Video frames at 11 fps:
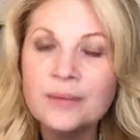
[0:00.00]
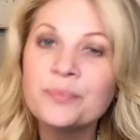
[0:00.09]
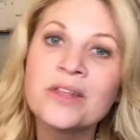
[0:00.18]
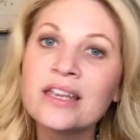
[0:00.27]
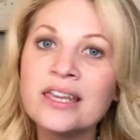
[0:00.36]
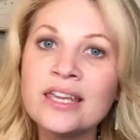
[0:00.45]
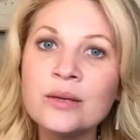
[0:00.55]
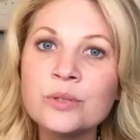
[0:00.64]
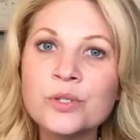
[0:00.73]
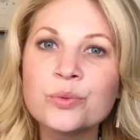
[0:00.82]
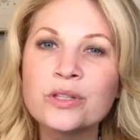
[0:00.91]
The key
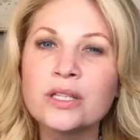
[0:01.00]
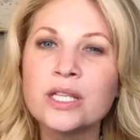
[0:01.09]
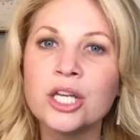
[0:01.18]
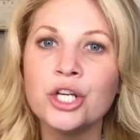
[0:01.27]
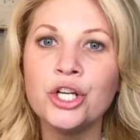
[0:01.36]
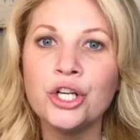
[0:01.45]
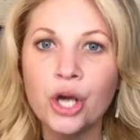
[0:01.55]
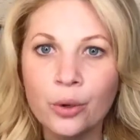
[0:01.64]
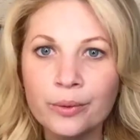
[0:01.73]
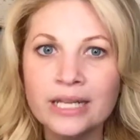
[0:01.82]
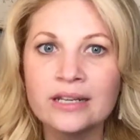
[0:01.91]
was really
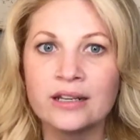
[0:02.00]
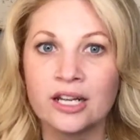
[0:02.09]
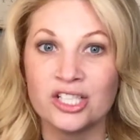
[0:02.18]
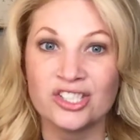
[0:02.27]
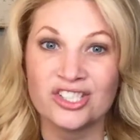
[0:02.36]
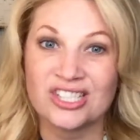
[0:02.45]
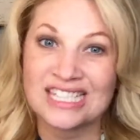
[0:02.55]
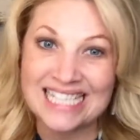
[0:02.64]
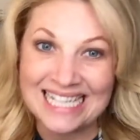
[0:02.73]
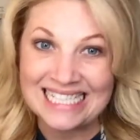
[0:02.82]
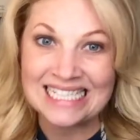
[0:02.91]
knowing and
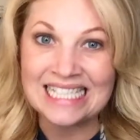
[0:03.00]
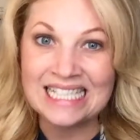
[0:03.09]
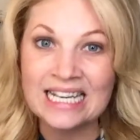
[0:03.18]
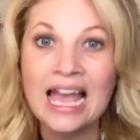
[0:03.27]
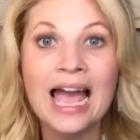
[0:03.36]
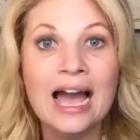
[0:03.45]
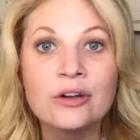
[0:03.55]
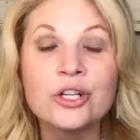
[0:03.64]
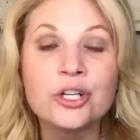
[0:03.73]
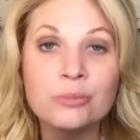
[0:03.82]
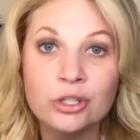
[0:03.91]
understanding how
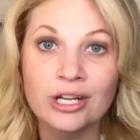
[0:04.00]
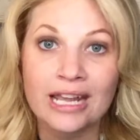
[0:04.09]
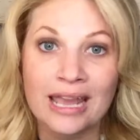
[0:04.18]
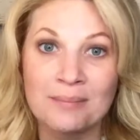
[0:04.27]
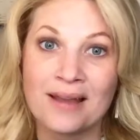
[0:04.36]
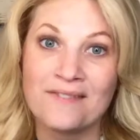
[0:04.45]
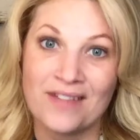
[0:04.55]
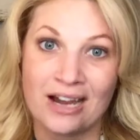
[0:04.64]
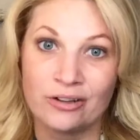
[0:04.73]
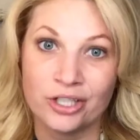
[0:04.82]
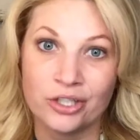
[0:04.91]
to communicate my
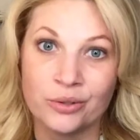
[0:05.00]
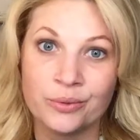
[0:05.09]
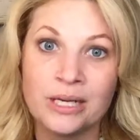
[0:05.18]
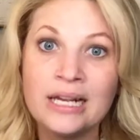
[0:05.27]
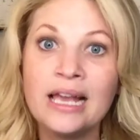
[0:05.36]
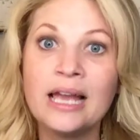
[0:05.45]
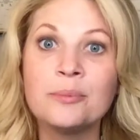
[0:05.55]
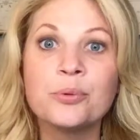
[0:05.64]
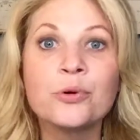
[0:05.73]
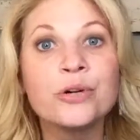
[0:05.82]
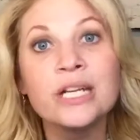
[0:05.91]
value and
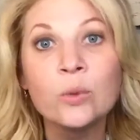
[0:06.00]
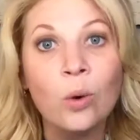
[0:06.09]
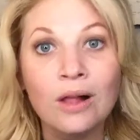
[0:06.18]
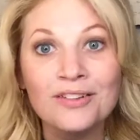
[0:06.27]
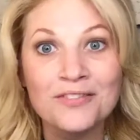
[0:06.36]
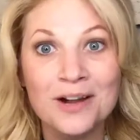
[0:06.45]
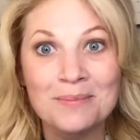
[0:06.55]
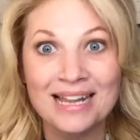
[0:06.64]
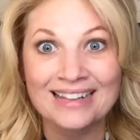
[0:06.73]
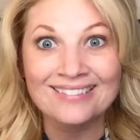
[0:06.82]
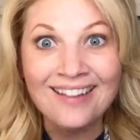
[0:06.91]
pre-qualify
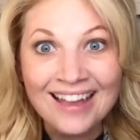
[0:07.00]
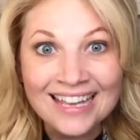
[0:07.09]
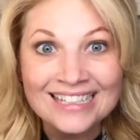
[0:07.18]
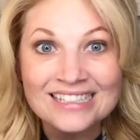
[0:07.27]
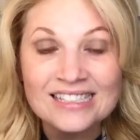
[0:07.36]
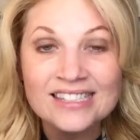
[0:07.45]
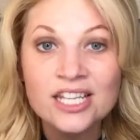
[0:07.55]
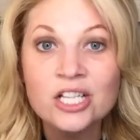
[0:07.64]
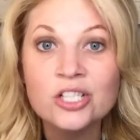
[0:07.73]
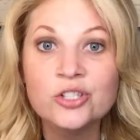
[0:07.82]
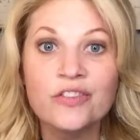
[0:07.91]
my clients
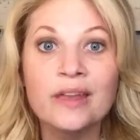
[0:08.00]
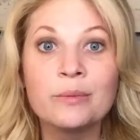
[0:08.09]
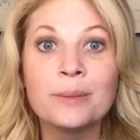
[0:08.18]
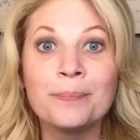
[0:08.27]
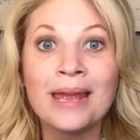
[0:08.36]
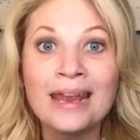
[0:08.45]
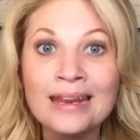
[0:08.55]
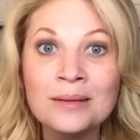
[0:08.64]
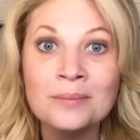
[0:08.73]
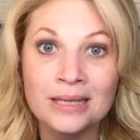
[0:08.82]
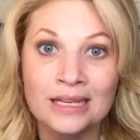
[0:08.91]
so they would
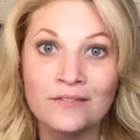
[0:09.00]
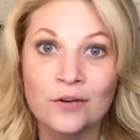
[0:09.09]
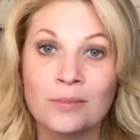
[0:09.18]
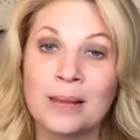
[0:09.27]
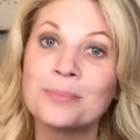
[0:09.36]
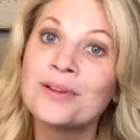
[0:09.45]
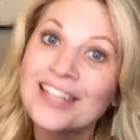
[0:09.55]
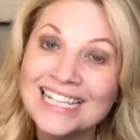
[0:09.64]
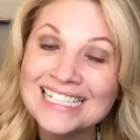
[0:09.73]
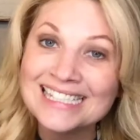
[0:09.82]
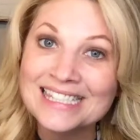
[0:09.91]
pay me for my
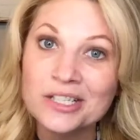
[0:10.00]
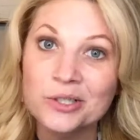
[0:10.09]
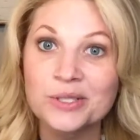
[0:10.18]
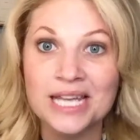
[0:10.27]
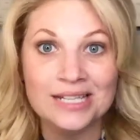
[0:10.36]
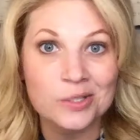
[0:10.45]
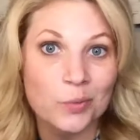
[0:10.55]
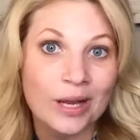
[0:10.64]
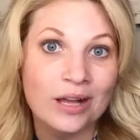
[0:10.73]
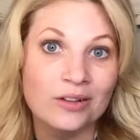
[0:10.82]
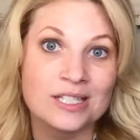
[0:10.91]
planning skills as
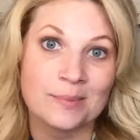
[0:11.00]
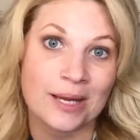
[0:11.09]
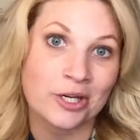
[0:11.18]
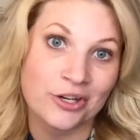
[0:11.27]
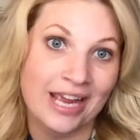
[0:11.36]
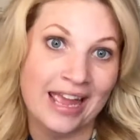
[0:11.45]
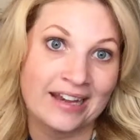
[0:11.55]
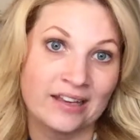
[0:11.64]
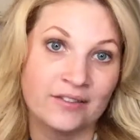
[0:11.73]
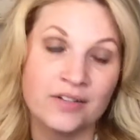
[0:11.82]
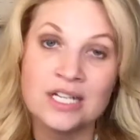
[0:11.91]
well as my
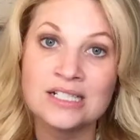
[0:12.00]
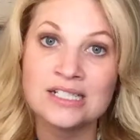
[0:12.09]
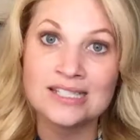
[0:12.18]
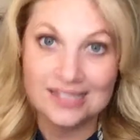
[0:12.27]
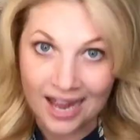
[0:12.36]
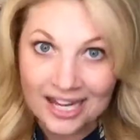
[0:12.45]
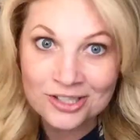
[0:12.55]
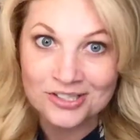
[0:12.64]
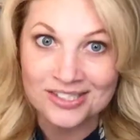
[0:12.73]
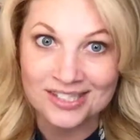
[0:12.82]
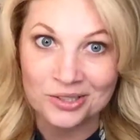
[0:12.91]
creative
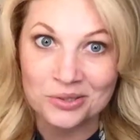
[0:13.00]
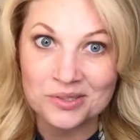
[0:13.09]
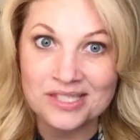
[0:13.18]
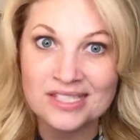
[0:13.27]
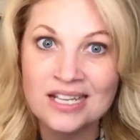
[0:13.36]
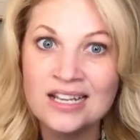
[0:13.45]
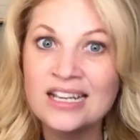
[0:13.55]
designer skills.